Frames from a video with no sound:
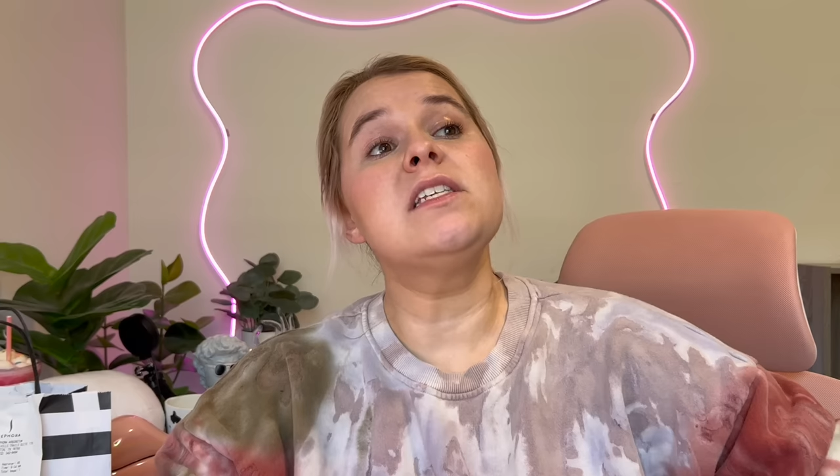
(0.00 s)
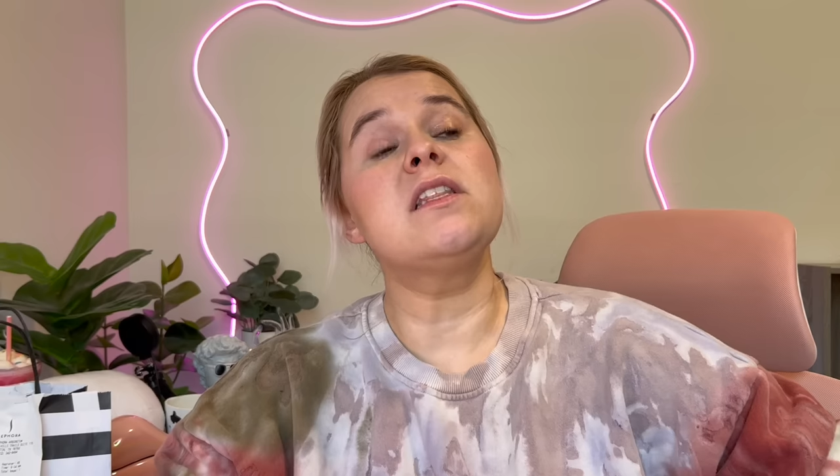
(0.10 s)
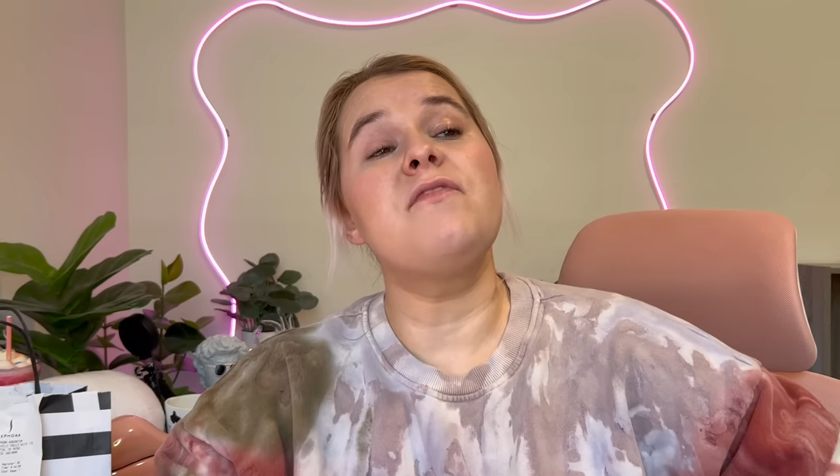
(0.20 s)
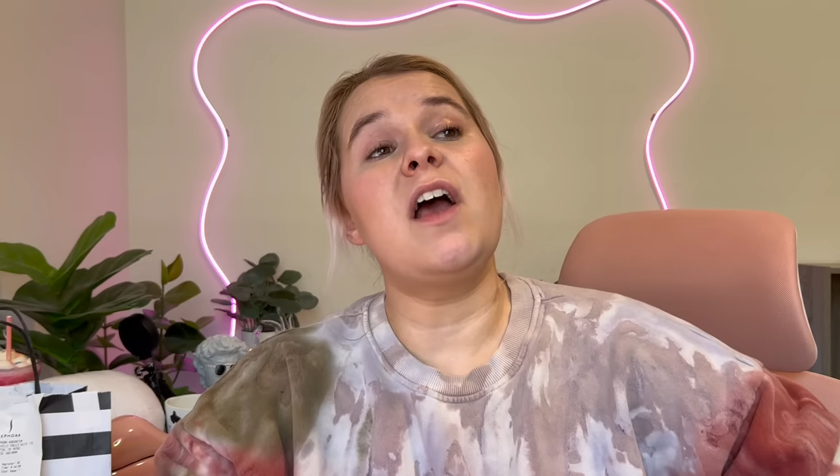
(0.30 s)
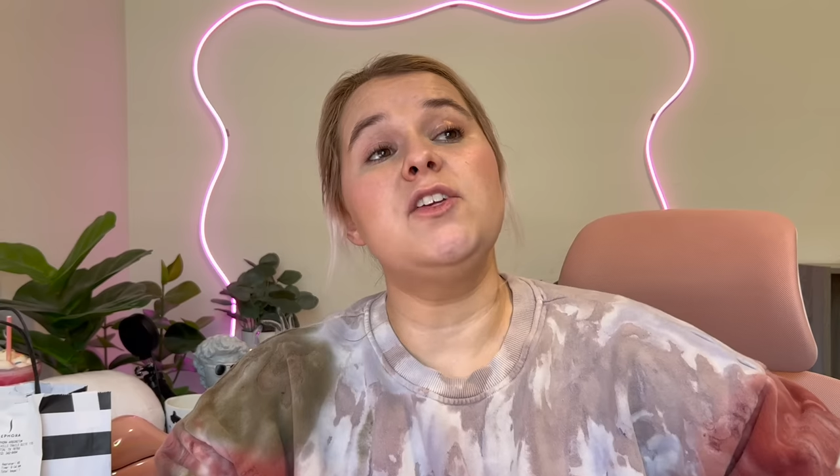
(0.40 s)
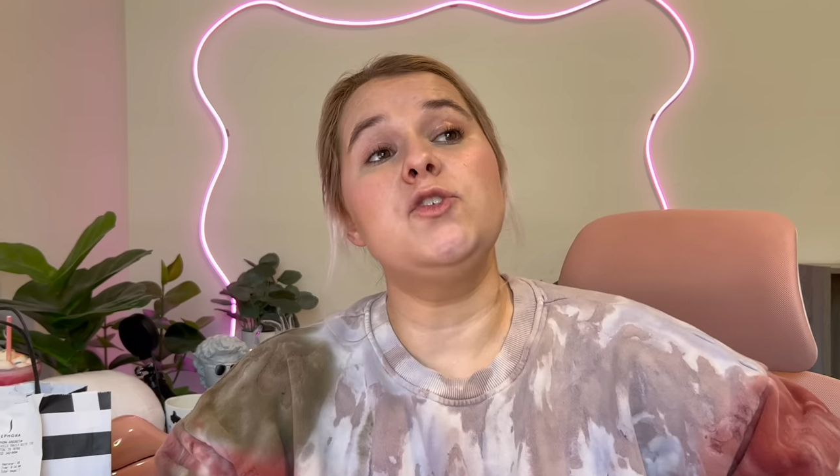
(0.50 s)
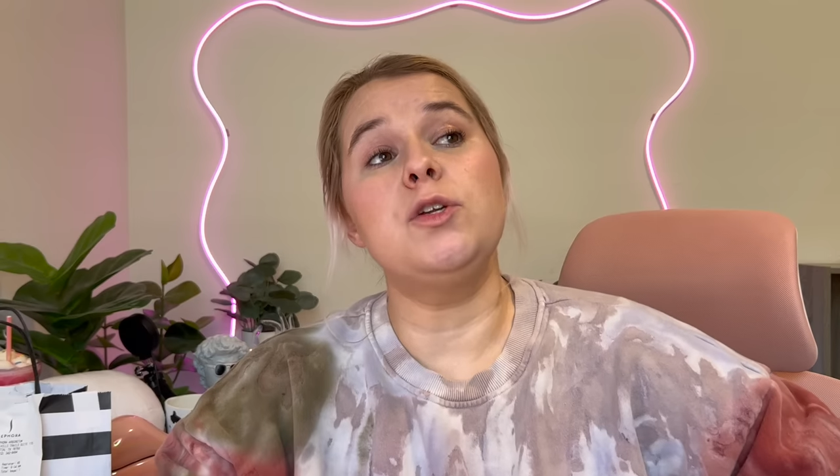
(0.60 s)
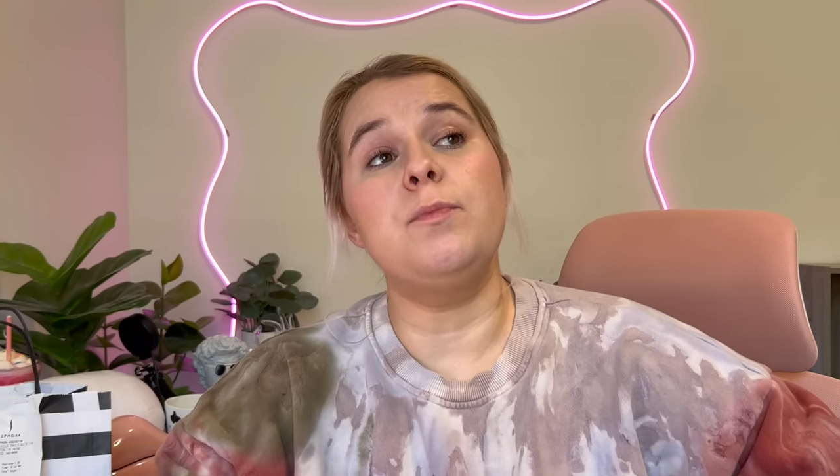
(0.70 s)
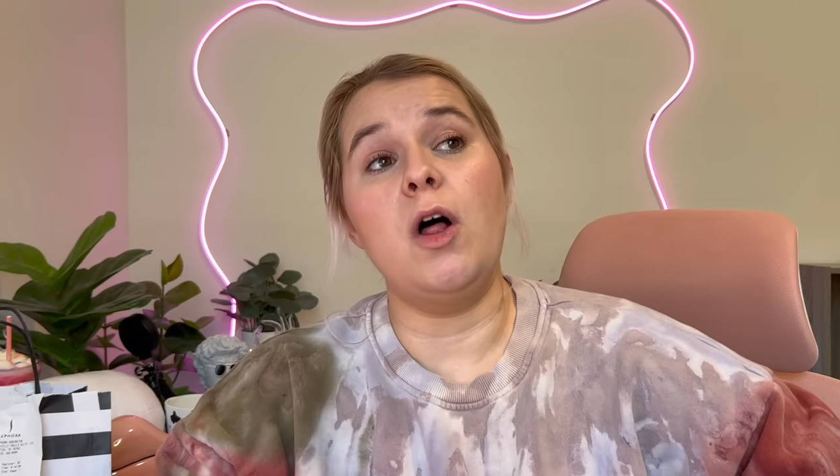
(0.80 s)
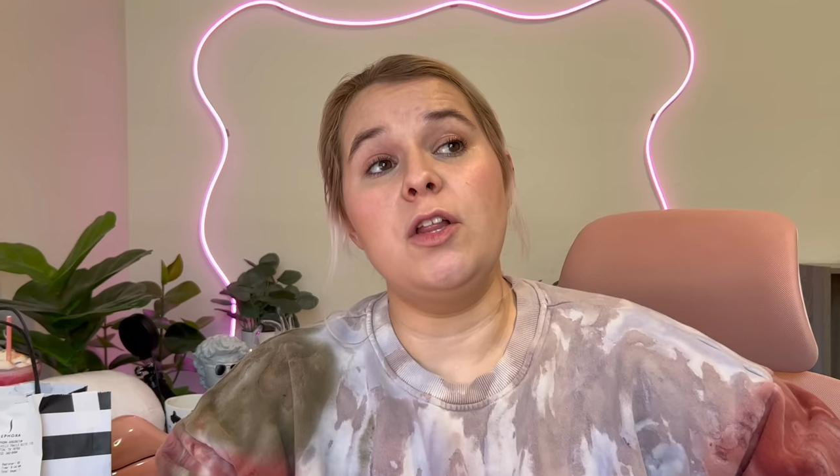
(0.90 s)
it the fact you should
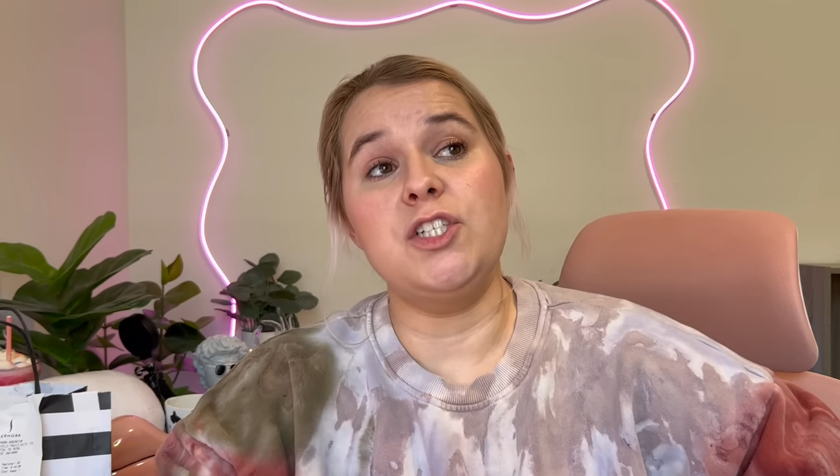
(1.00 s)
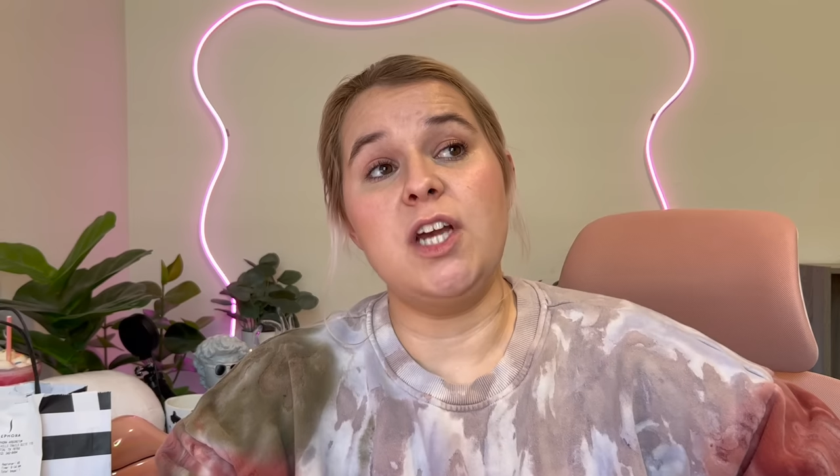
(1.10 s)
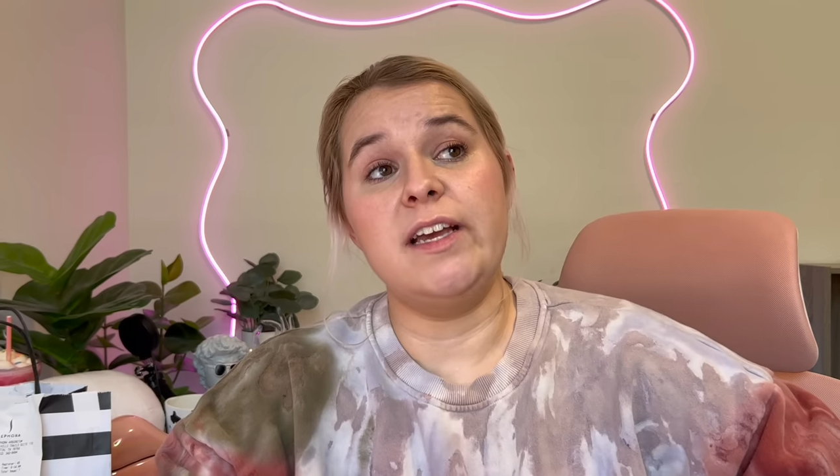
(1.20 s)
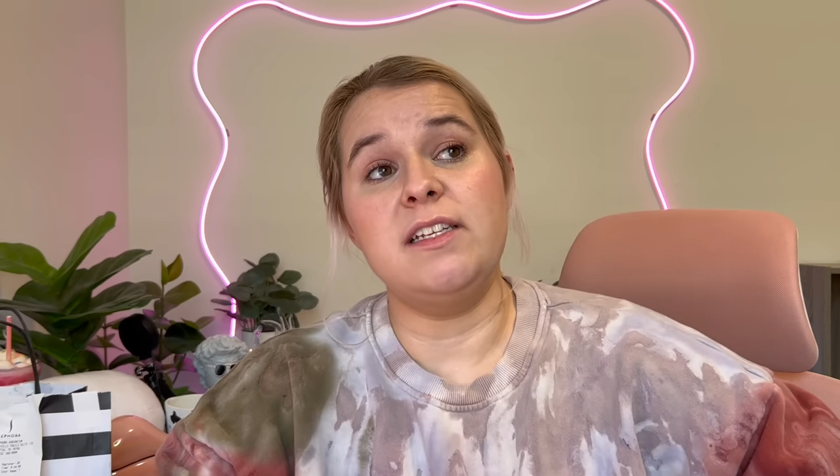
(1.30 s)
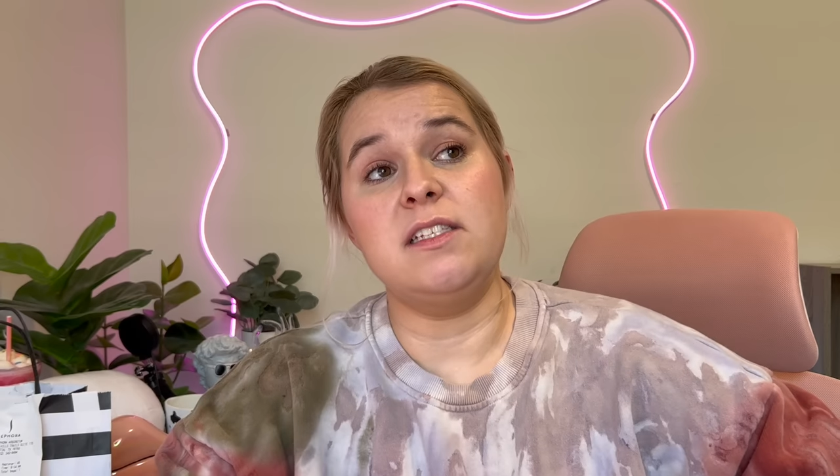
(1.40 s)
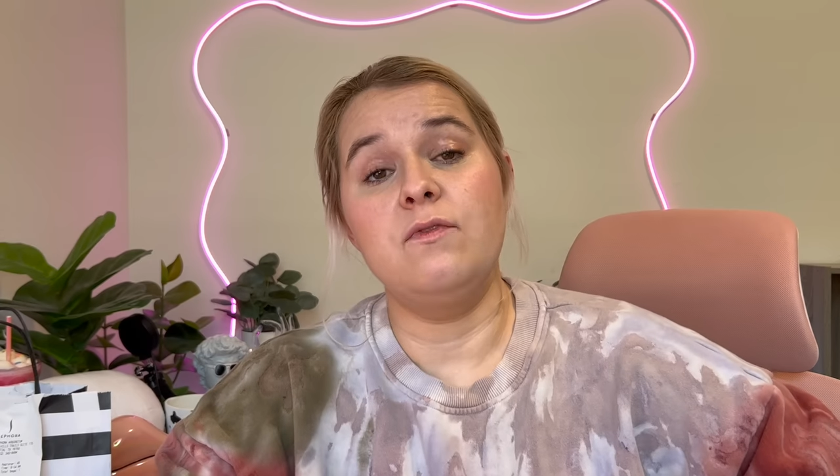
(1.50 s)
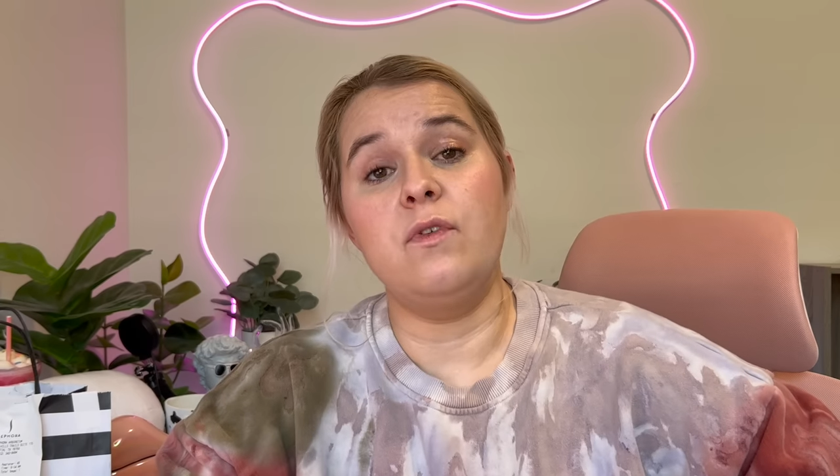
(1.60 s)
apologize